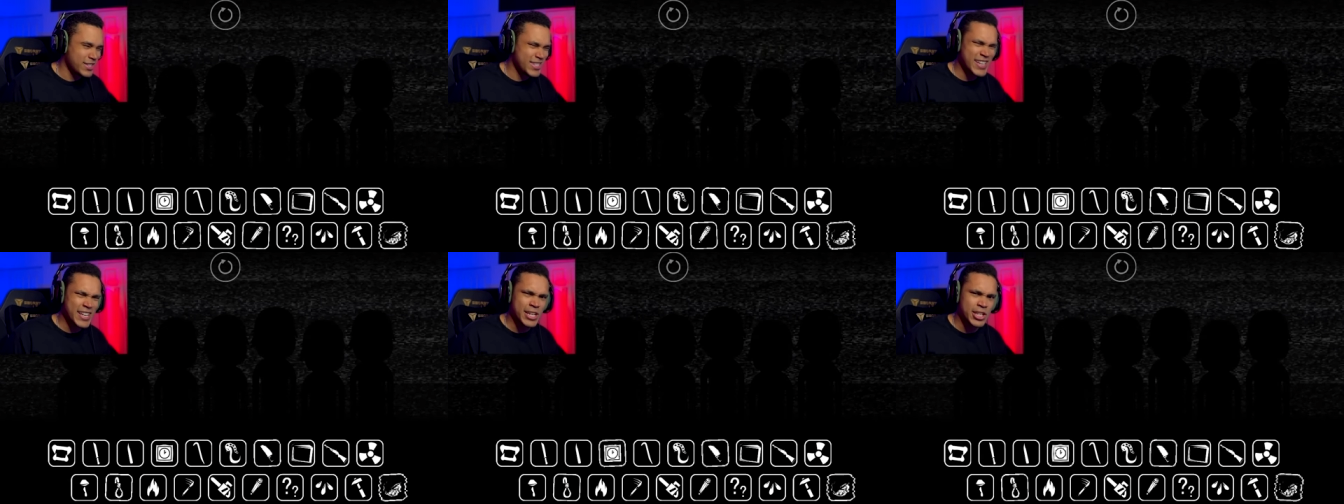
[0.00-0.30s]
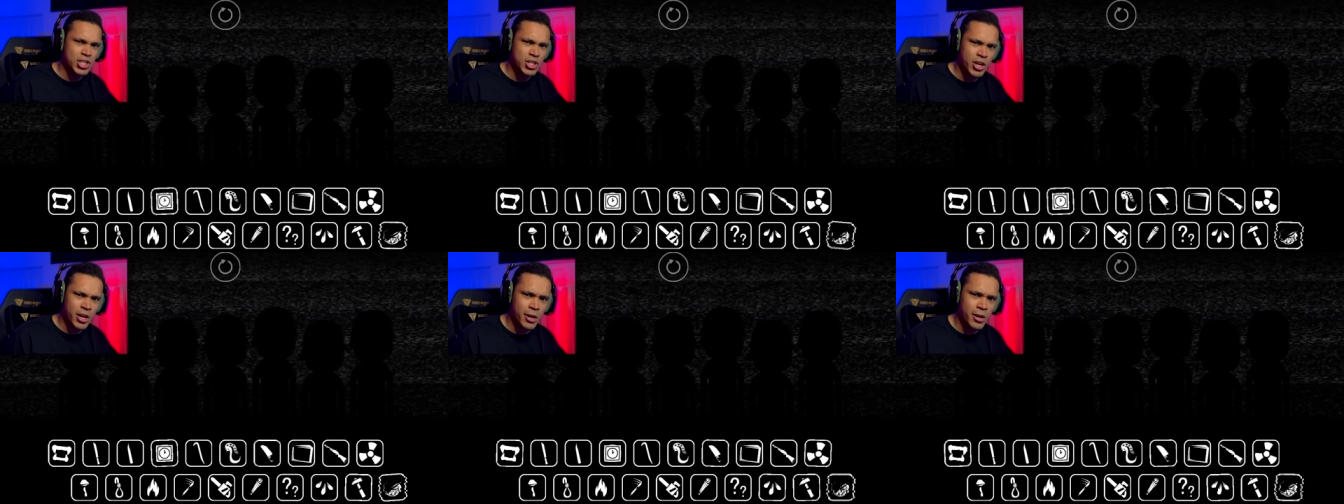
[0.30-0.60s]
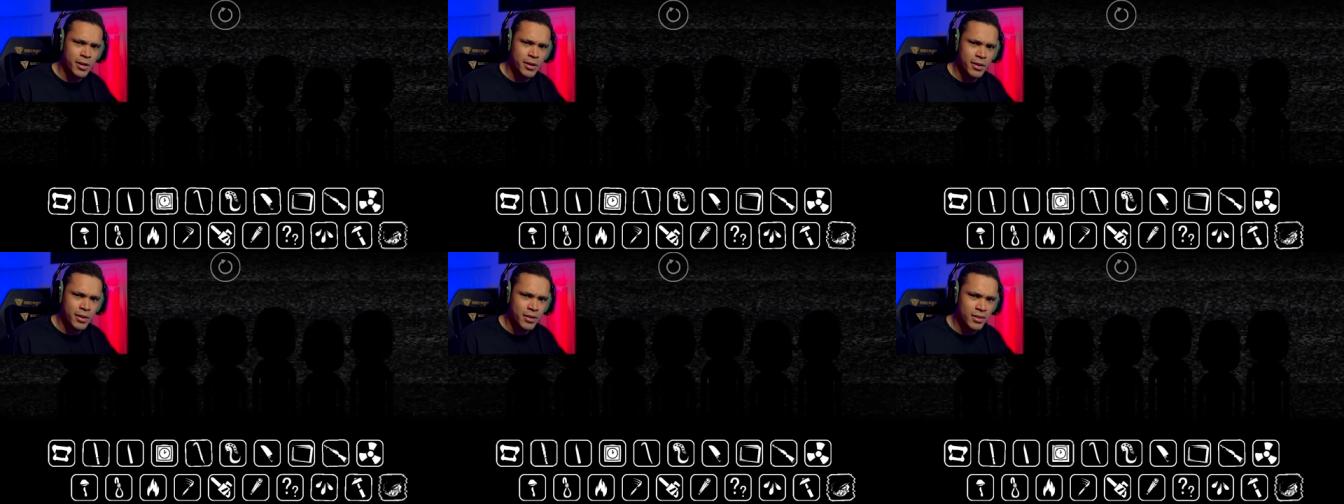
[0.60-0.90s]
sinister
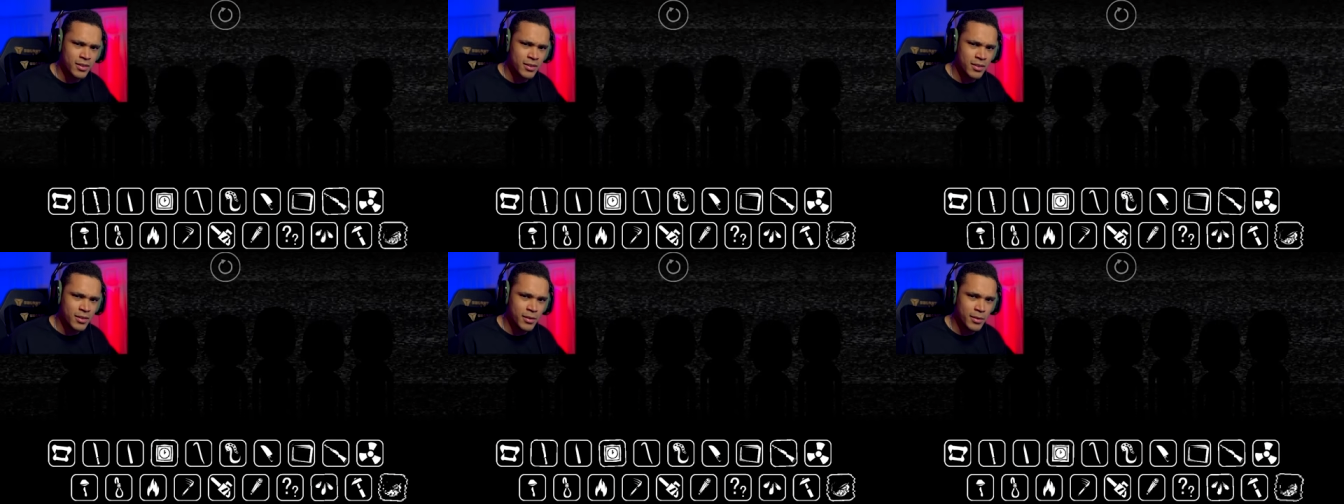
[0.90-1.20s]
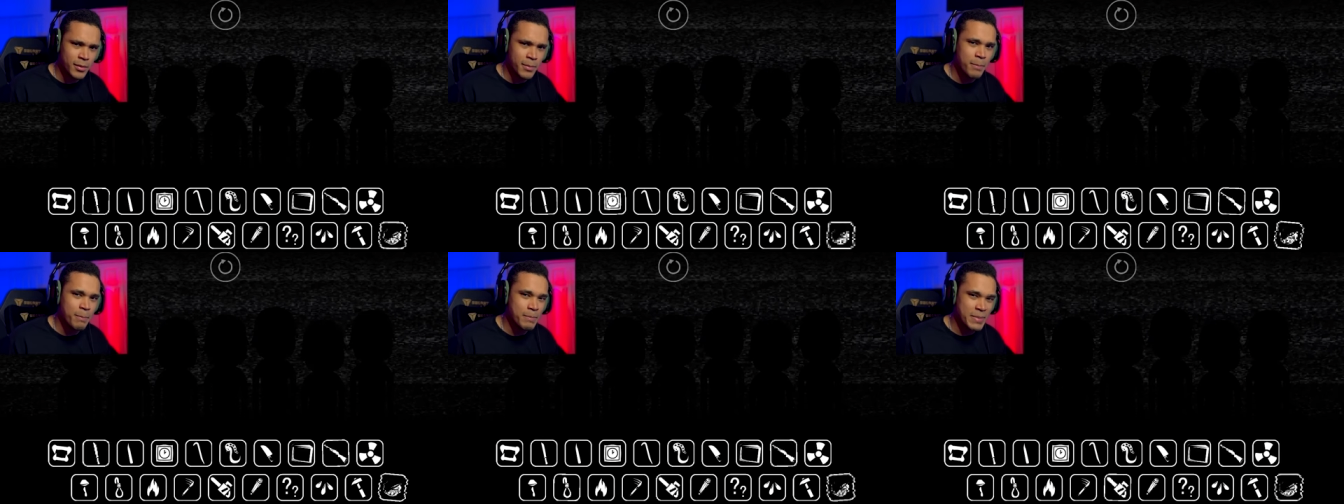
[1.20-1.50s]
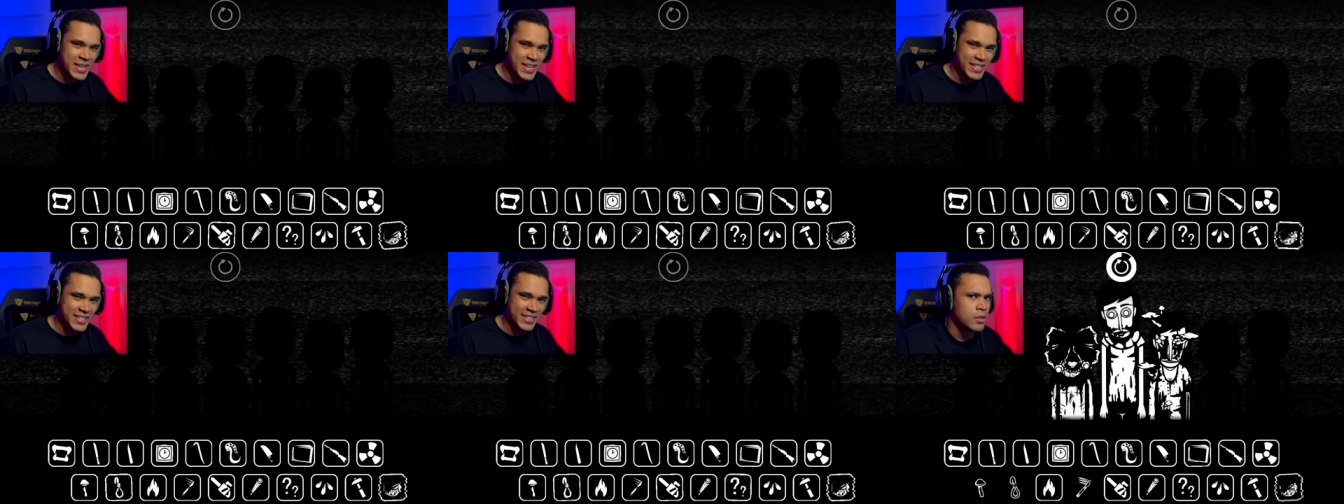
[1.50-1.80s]

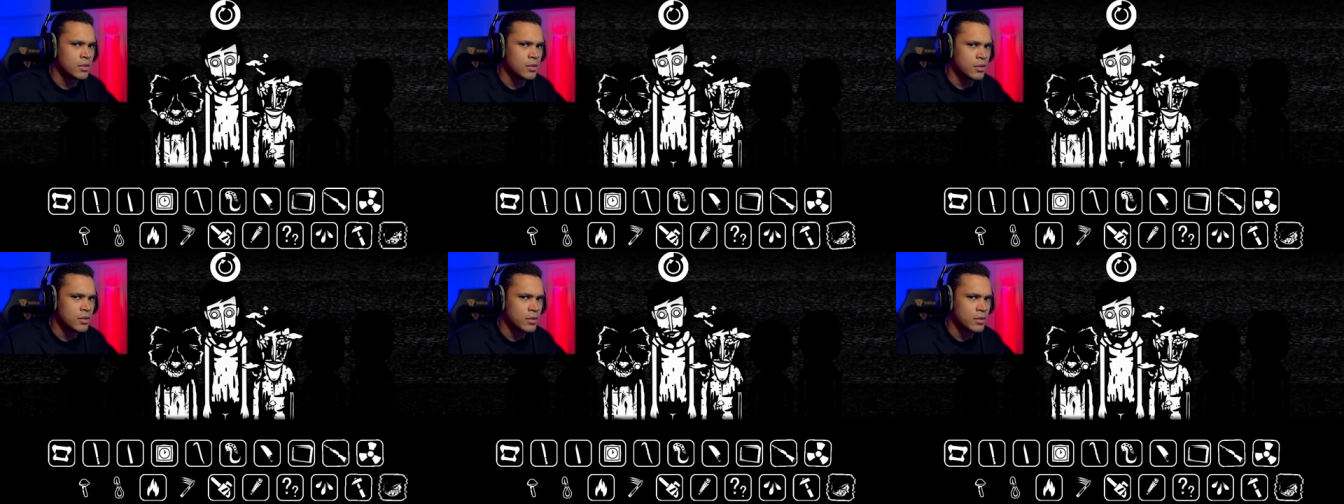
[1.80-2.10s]
beat.